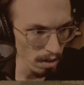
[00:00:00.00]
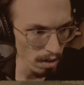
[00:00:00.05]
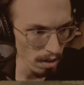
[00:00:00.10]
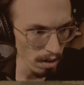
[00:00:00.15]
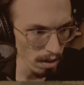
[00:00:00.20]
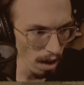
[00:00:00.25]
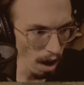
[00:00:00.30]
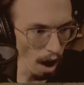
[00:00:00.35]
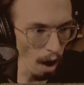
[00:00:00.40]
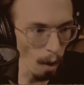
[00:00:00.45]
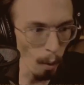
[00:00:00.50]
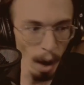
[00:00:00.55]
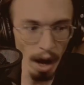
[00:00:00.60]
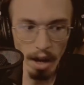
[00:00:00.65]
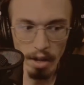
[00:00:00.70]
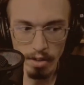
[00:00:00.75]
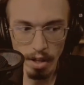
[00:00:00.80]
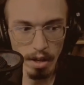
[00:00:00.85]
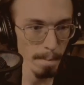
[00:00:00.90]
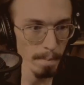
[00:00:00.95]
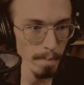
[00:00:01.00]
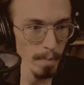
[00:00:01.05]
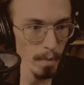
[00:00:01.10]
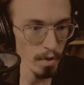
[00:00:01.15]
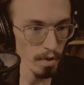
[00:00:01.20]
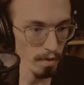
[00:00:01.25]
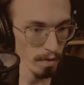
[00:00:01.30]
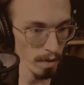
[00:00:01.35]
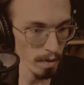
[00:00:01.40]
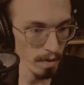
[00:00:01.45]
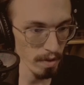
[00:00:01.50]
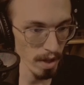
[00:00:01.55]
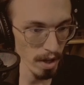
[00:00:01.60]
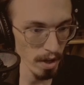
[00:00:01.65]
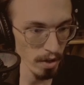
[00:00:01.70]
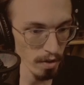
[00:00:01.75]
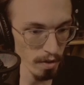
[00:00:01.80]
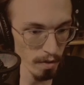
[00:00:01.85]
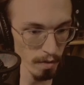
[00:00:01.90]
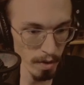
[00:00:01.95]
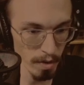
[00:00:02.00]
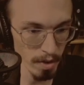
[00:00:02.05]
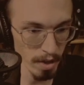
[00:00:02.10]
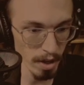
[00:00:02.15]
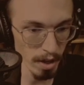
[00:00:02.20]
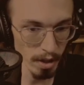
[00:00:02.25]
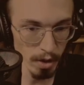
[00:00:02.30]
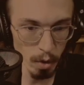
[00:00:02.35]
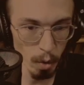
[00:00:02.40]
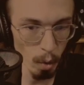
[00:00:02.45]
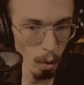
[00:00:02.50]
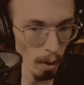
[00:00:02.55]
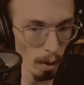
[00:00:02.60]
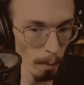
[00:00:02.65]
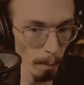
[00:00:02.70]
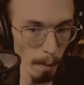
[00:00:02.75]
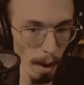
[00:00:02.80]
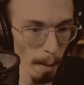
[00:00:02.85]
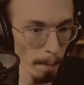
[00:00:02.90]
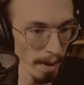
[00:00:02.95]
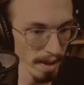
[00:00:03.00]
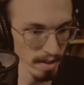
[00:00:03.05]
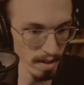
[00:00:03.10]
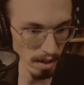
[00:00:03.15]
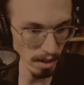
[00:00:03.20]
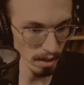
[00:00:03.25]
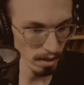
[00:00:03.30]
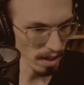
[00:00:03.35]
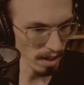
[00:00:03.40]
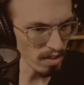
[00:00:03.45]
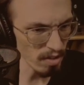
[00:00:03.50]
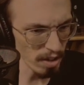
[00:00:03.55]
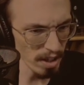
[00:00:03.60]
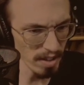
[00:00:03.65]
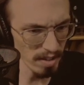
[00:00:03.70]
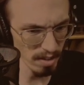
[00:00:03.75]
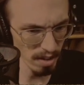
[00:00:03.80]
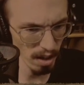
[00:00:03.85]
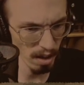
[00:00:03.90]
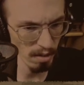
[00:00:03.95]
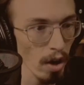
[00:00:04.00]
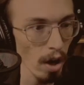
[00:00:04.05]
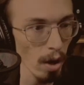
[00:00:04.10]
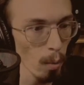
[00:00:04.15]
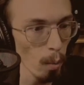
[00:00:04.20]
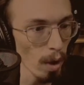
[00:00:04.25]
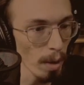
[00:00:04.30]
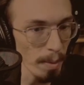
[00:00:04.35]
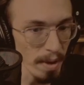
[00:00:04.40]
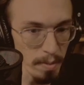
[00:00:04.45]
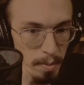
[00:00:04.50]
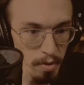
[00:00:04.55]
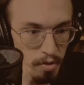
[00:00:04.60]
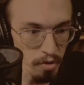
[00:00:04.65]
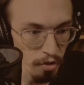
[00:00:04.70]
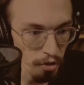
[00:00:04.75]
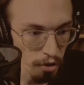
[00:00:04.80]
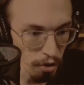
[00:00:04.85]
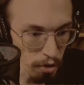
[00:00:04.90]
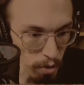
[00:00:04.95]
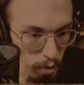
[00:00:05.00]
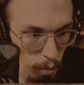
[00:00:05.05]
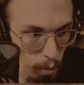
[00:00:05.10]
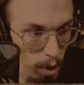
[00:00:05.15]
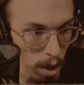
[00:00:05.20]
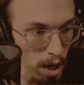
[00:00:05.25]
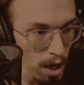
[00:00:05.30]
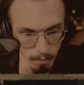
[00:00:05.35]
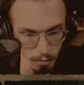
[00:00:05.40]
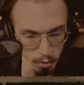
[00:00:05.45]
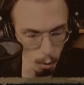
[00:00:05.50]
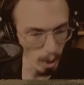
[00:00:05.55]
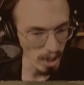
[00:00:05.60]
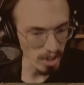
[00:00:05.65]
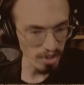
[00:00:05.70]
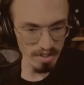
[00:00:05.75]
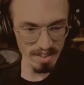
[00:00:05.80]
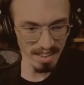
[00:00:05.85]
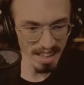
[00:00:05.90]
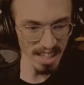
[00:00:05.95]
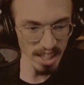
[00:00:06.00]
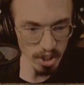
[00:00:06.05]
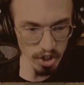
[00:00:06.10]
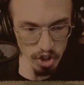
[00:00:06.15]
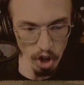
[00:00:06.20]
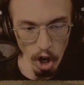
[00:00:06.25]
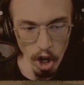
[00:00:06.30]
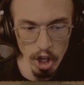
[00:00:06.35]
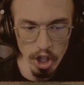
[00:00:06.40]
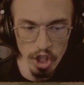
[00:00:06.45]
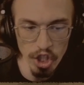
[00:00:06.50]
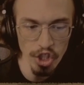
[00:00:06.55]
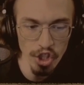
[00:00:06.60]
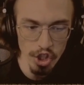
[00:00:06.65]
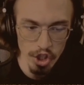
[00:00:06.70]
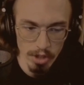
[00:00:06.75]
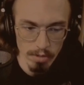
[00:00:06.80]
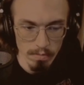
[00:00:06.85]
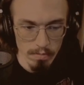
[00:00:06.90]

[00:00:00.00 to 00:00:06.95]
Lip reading: Oh, hell no. There's a fuse there. There's a fuse here. Cool. Amazing. That's great to know. What am I supposed to do? Do I just let it charge?